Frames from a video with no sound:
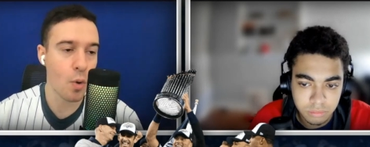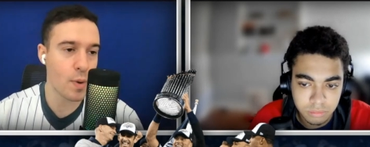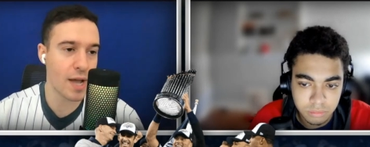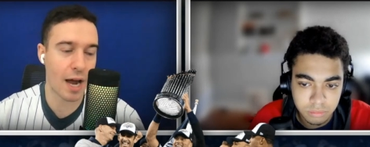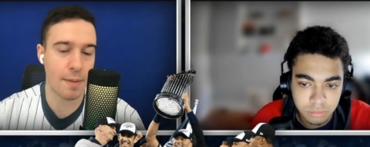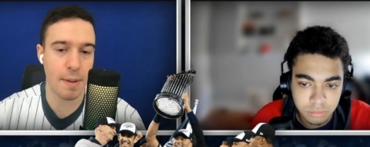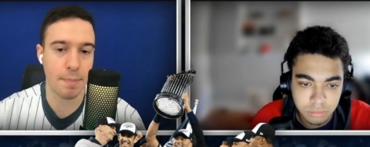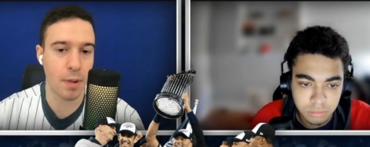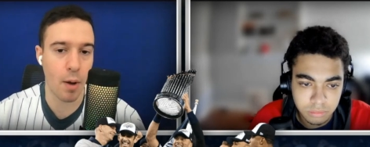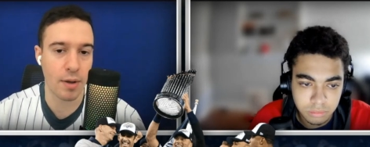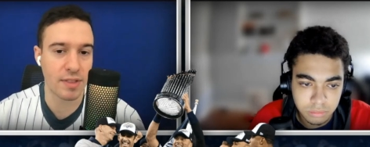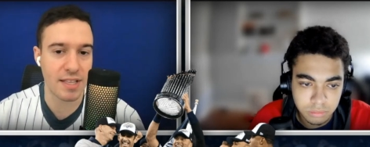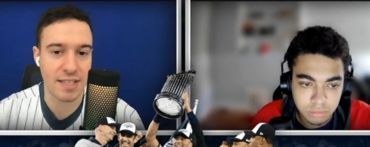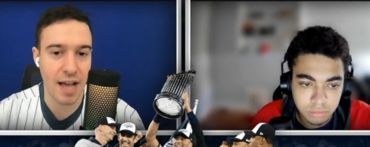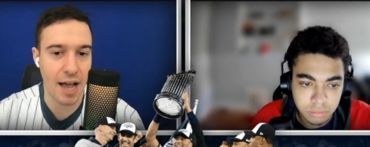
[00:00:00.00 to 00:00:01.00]
Speaker 1: We got to be
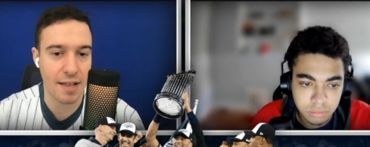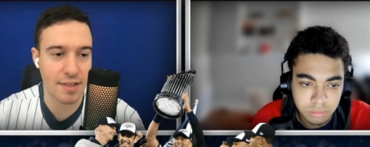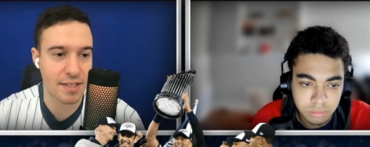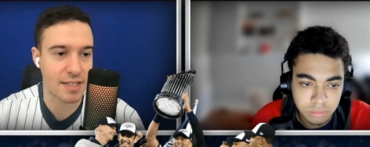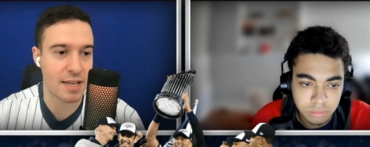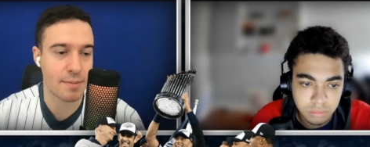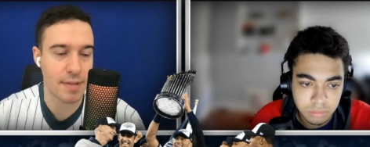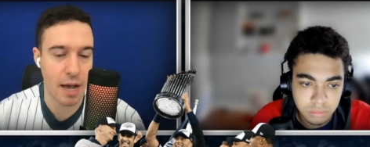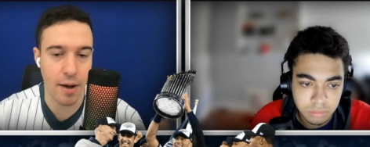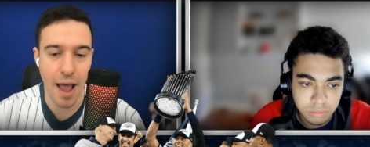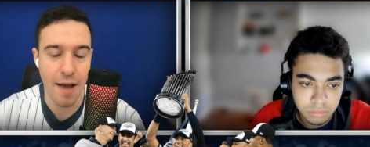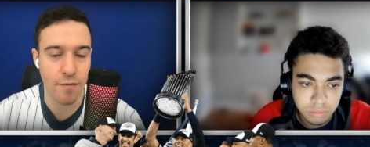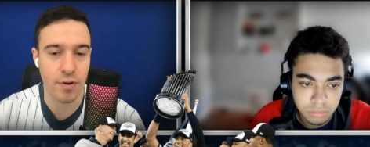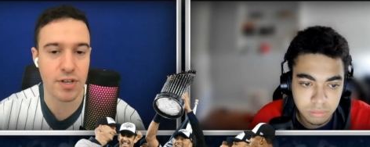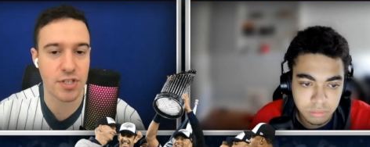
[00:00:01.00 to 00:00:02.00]
blowing these guys, these teams out
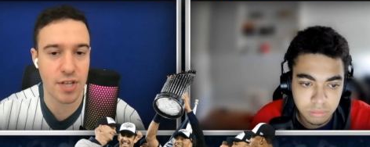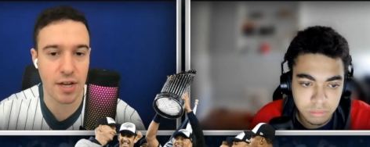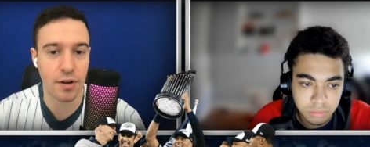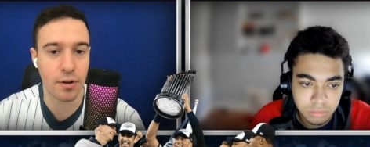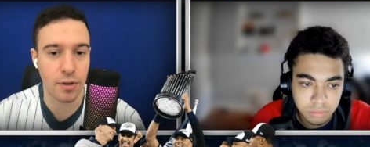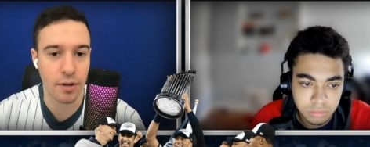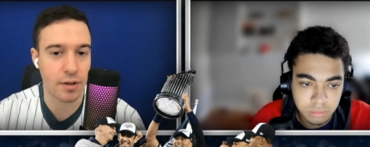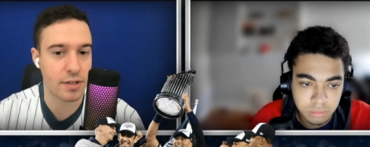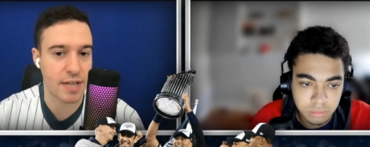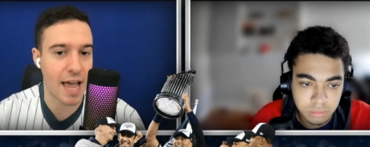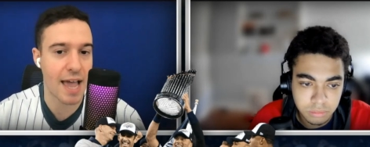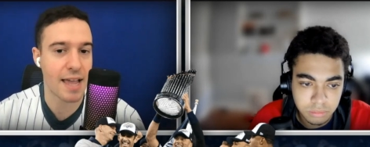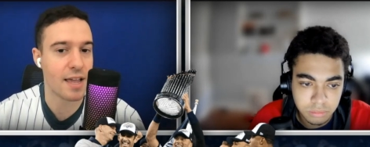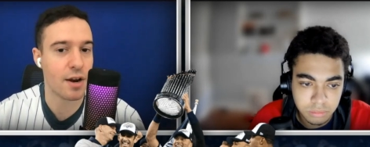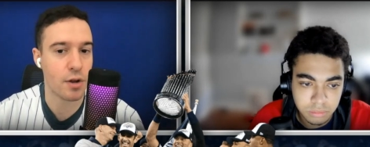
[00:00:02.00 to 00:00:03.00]
every single
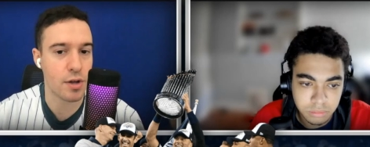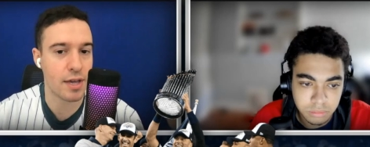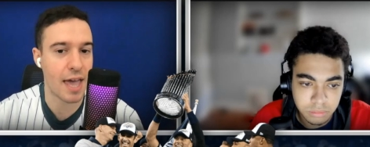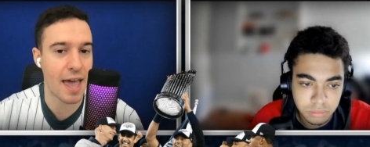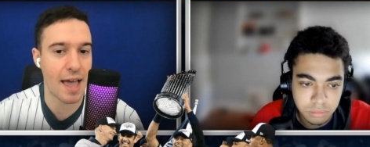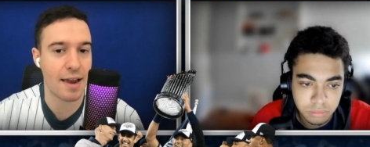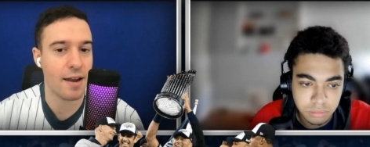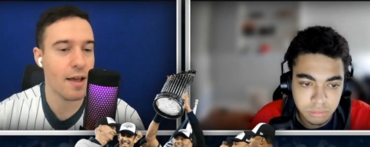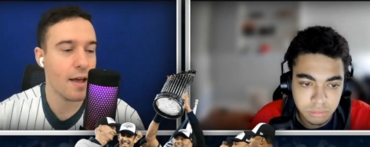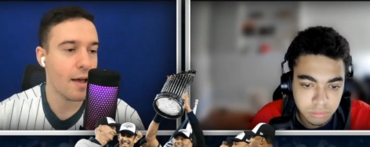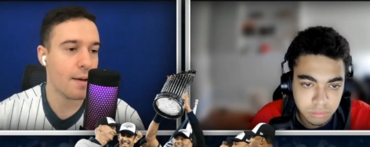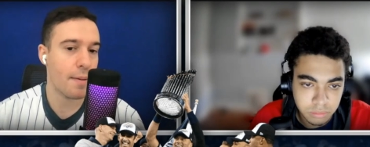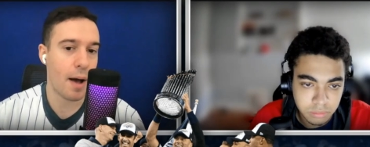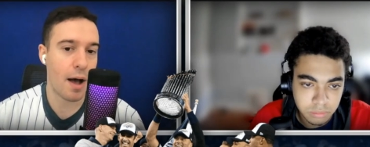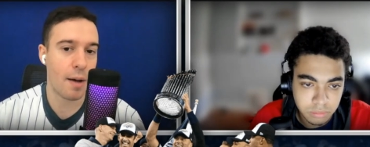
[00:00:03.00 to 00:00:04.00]
day. You know, you can't
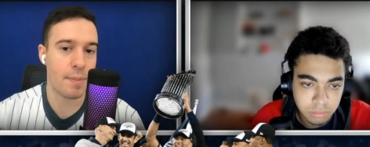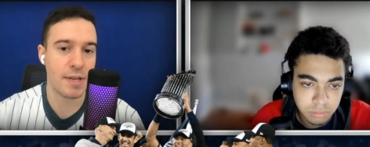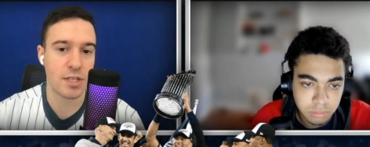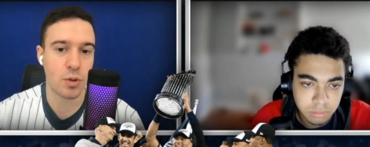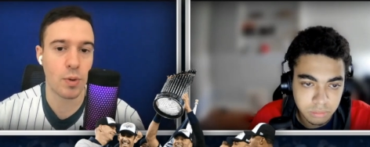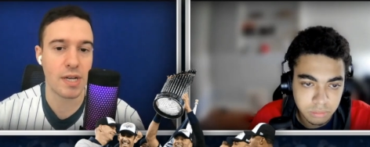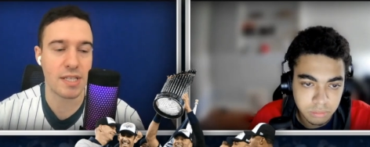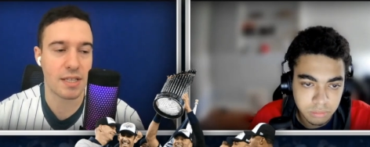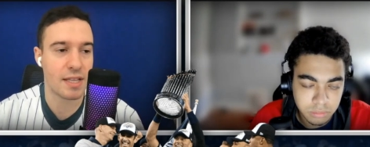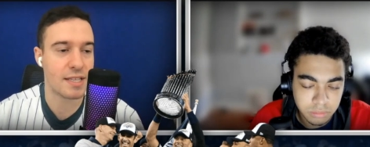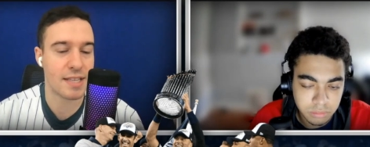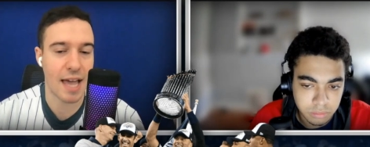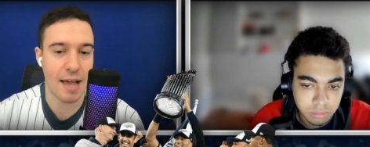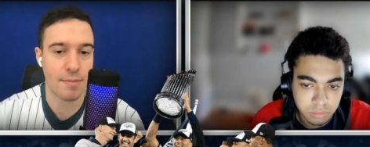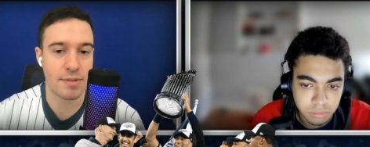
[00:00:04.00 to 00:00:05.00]
uh, be squeezing
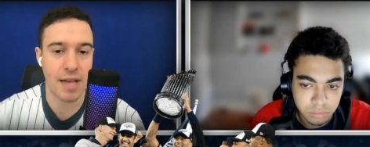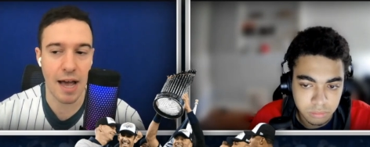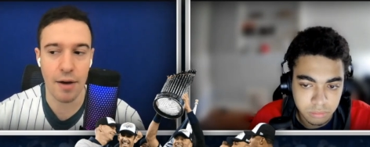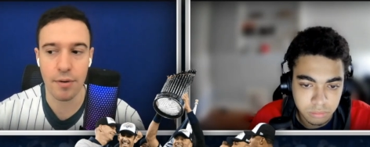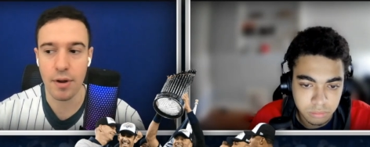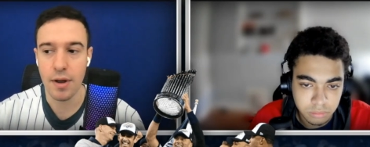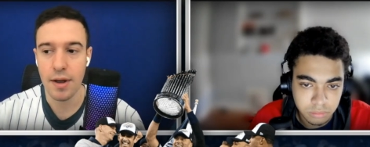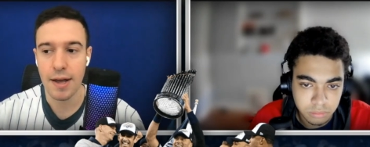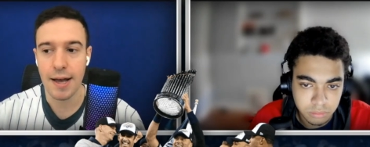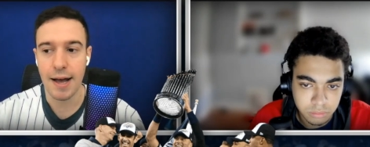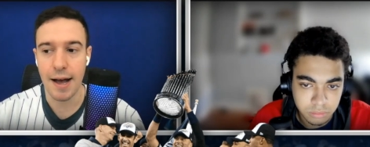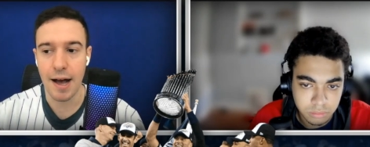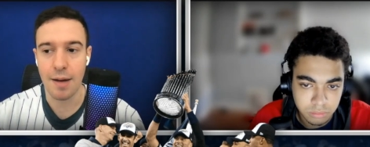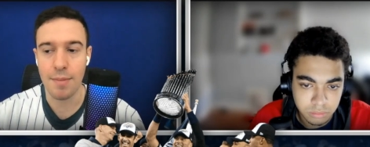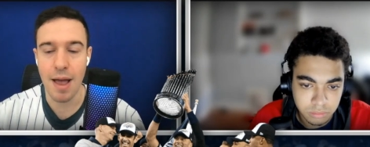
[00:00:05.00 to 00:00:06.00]
these games out
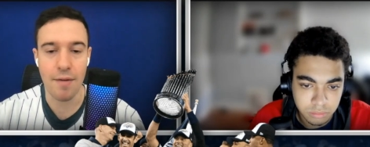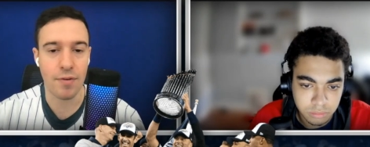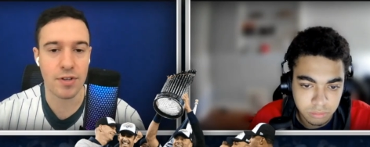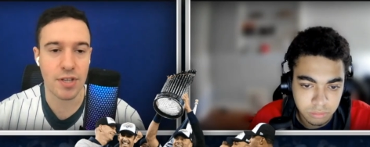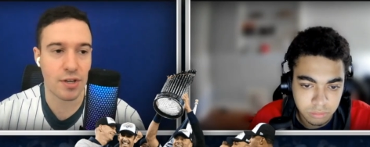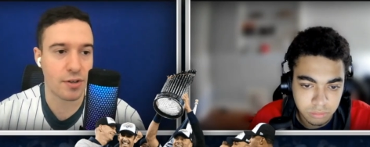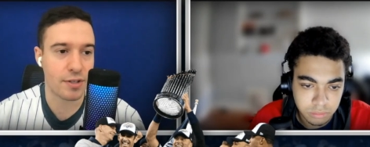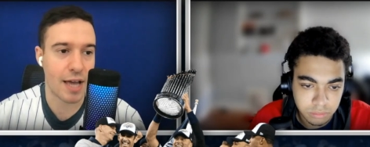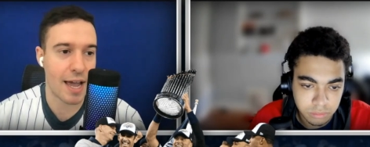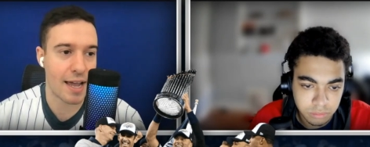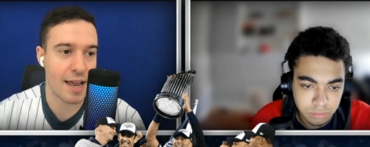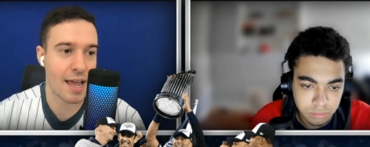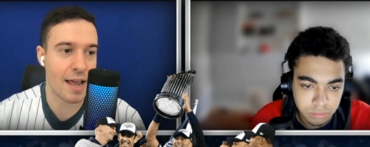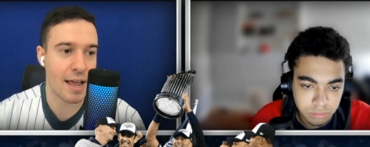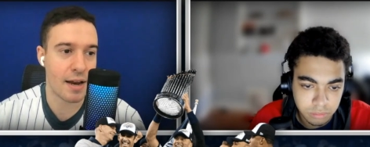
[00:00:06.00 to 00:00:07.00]
um, every single
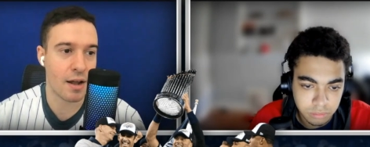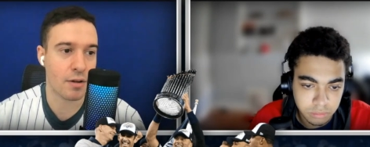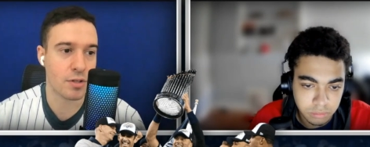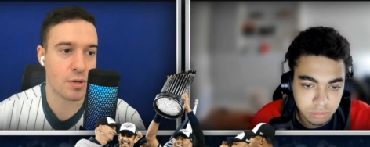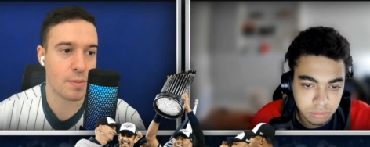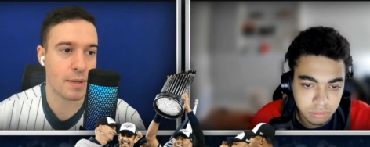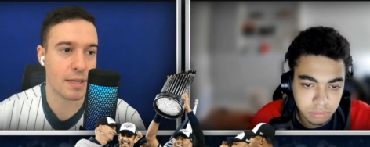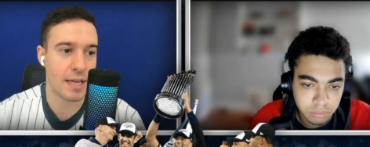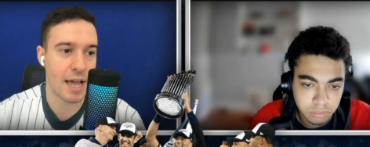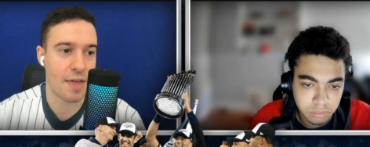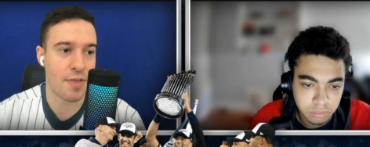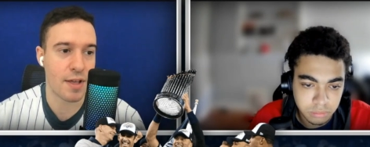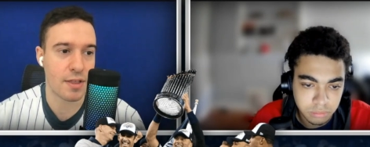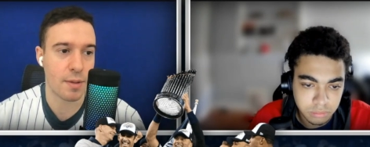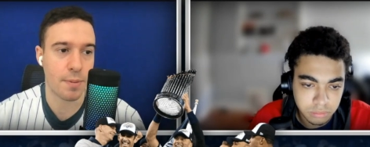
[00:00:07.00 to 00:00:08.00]
day. And, and, ultimately,
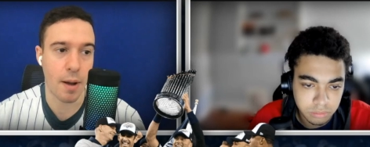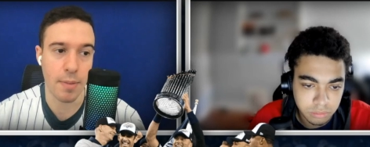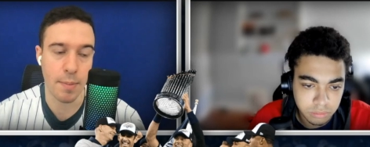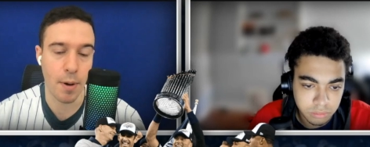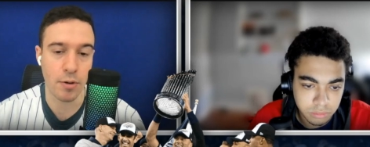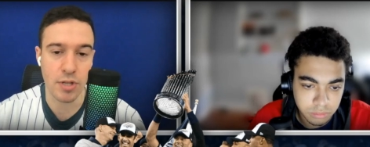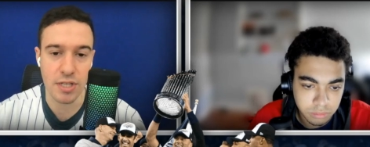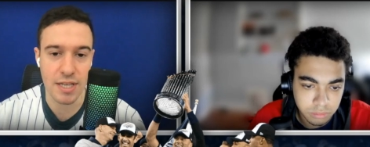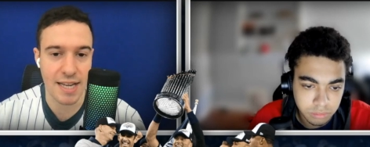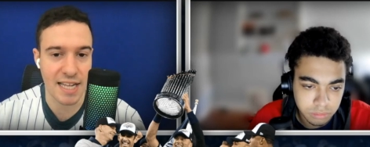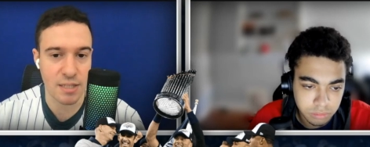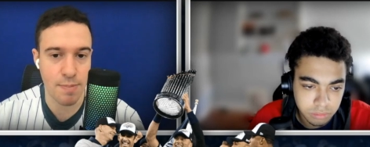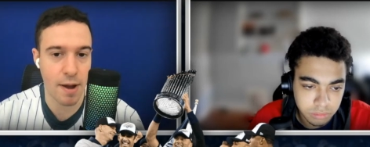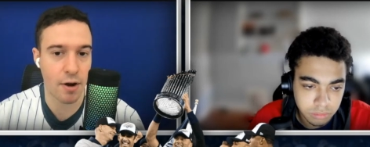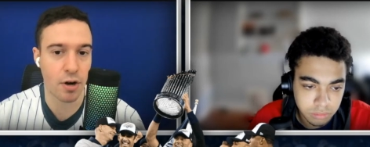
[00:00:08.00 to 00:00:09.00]
I think the come the postseason
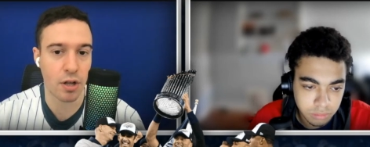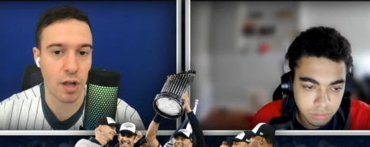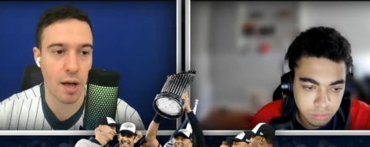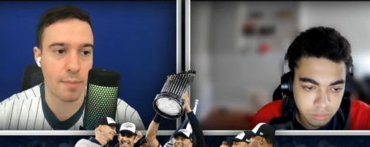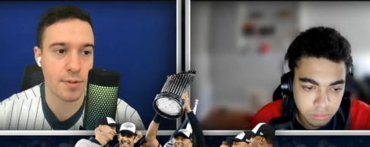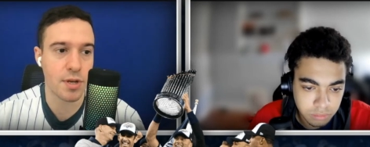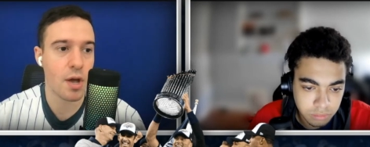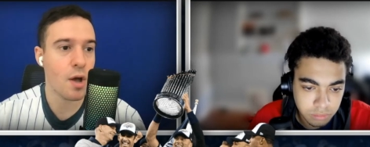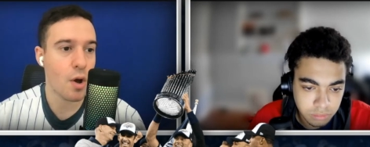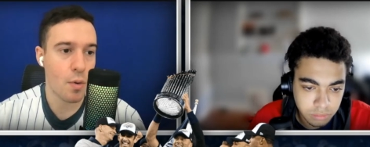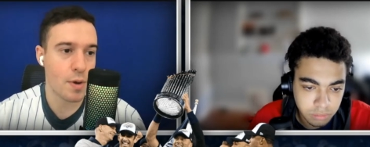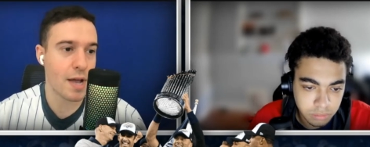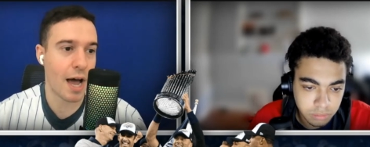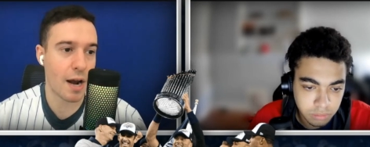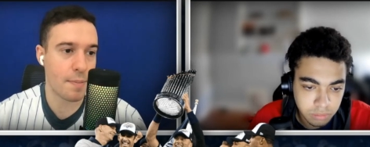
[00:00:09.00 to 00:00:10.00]
against better clubs,
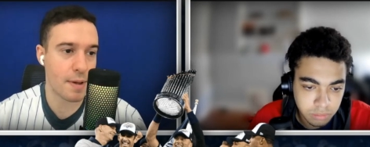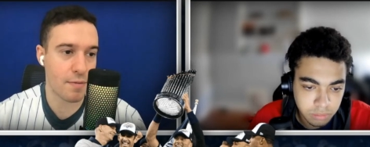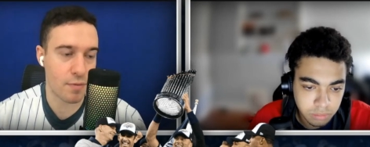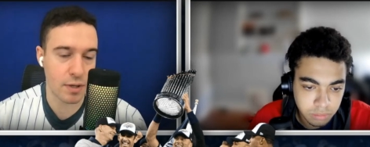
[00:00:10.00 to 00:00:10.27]
we got to be